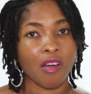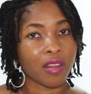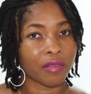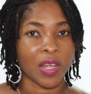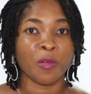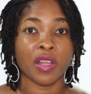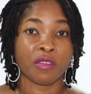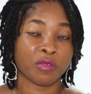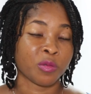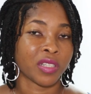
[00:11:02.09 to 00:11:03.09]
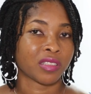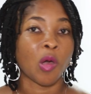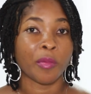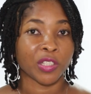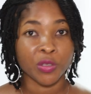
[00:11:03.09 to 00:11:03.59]
all of that will influence
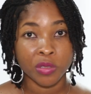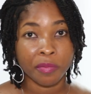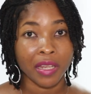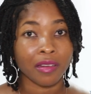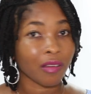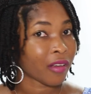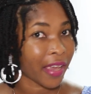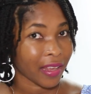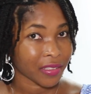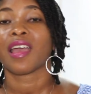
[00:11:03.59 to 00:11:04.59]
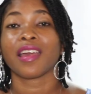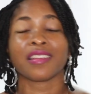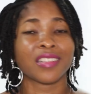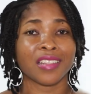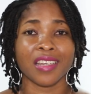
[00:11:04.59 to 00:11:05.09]
how much you spend on gas.
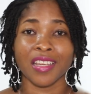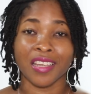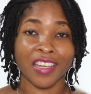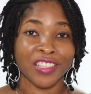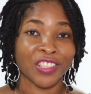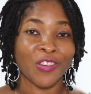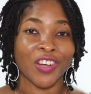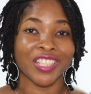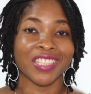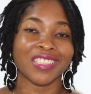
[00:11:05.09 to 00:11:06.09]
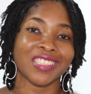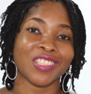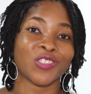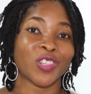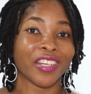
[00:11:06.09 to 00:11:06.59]
And in case you're watching this
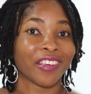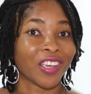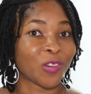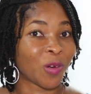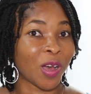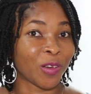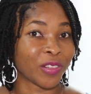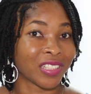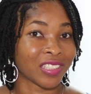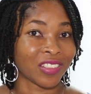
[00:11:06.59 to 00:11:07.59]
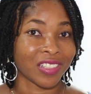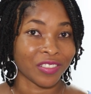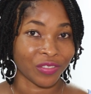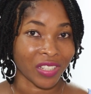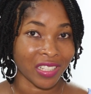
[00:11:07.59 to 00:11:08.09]
and wondering, wow, there's a lot
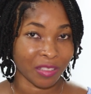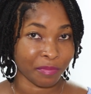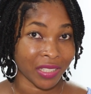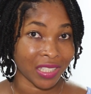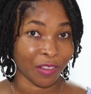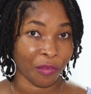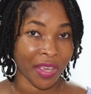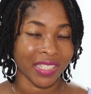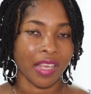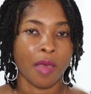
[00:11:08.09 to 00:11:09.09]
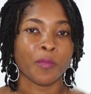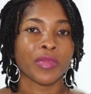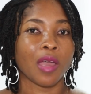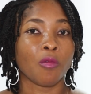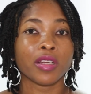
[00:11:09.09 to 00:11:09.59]
of like specifics,
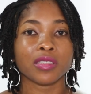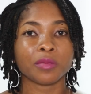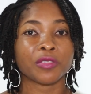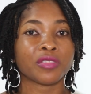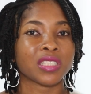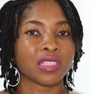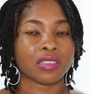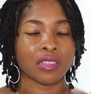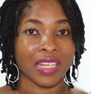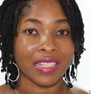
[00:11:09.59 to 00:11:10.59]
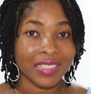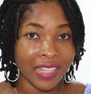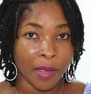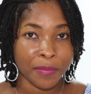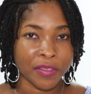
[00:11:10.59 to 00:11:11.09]
I wanted to be really in
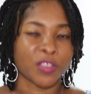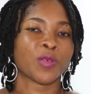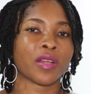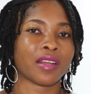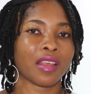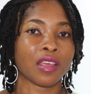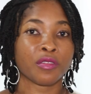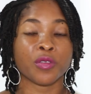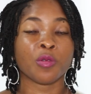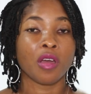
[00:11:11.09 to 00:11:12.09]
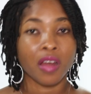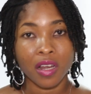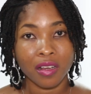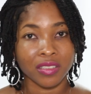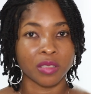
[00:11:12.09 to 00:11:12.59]
depth so that if you are
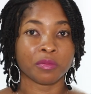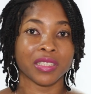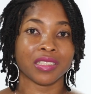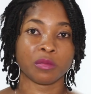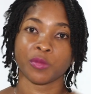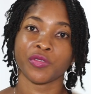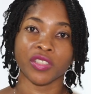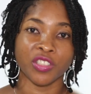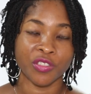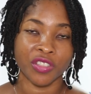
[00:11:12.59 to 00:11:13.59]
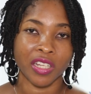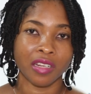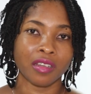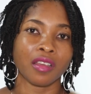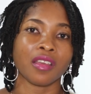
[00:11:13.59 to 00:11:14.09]
contemplating moving to
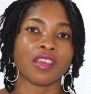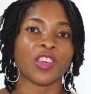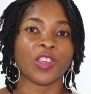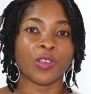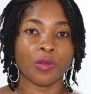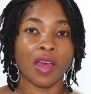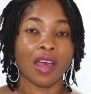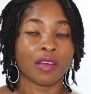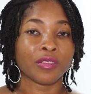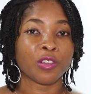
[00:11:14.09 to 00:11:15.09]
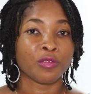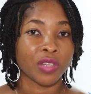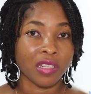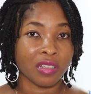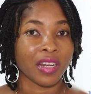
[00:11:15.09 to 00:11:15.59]
Grenada, you have a
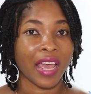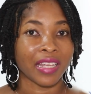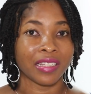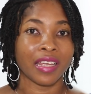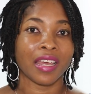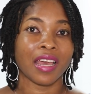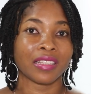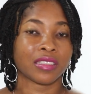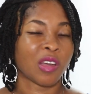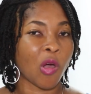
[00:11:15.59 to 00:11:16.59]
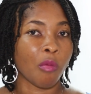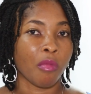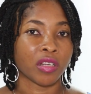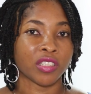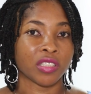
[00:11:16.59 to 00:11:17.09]
really good idea as to how
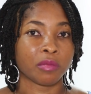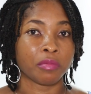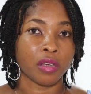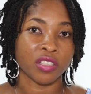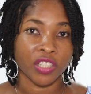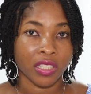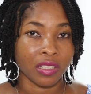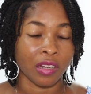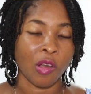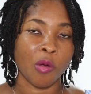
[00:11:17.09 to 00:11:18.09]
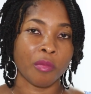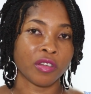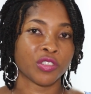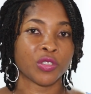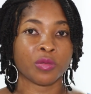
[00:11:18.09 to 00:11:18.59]
much to budget and how
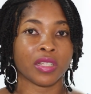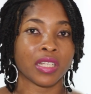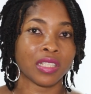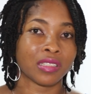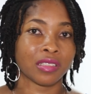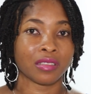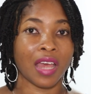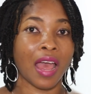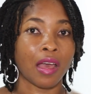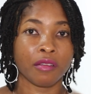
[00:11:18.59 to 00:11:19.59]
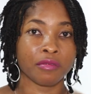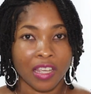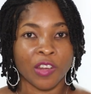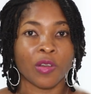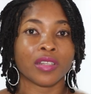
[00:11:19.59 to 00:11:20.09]
much you would need to have
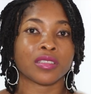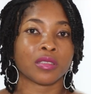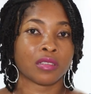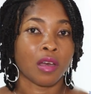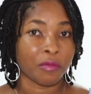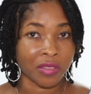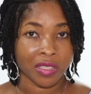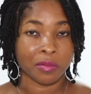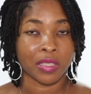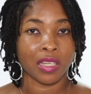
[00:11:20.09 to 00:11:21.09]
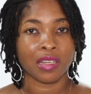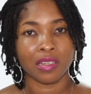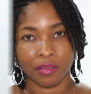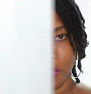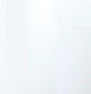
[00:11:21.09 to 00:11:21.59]
in order to comfortably
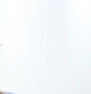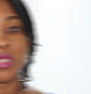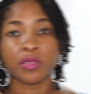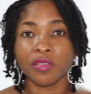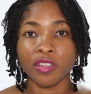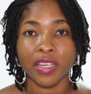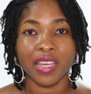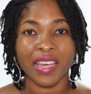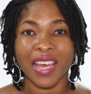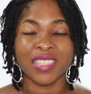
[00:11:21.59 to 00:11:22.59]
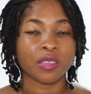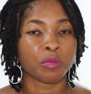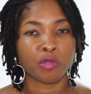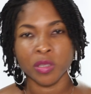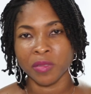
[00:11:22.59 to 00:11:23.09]
live here. In terms of cooking gas,
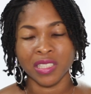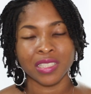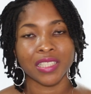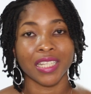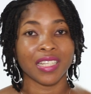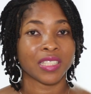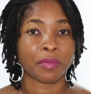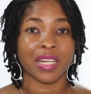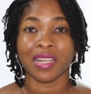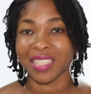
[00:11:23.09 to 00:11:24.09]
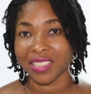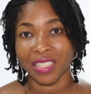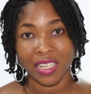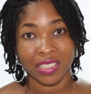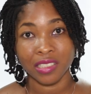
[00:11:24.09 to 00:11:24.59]
most persons said they spend less than
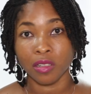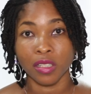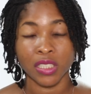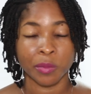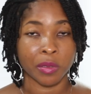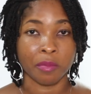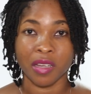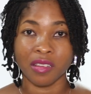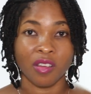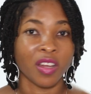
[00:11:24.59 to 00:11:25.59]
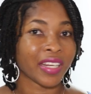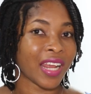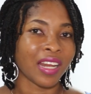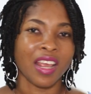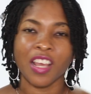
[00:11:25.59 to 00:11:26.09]
$80 per month on
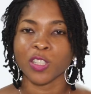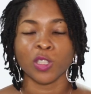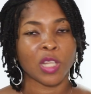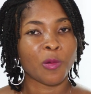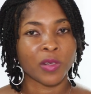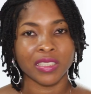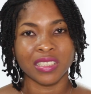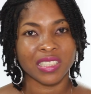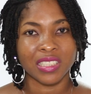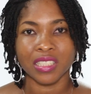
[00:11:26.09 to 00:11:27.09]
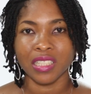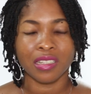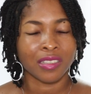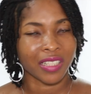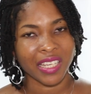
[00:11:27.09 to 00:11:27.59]
that. So that one is
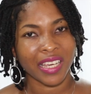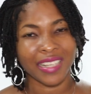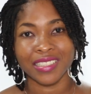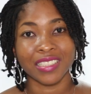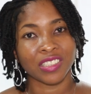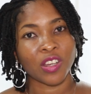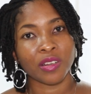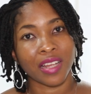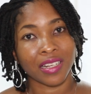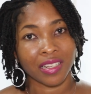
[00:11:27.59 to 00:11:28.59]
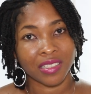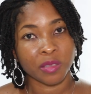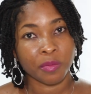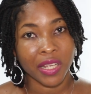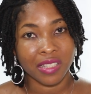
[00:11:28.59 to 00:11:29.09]
easy. Cooking gas is not that
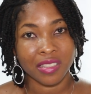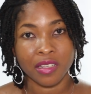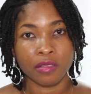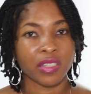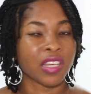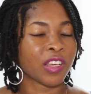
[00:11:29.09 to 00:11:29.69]
expensive.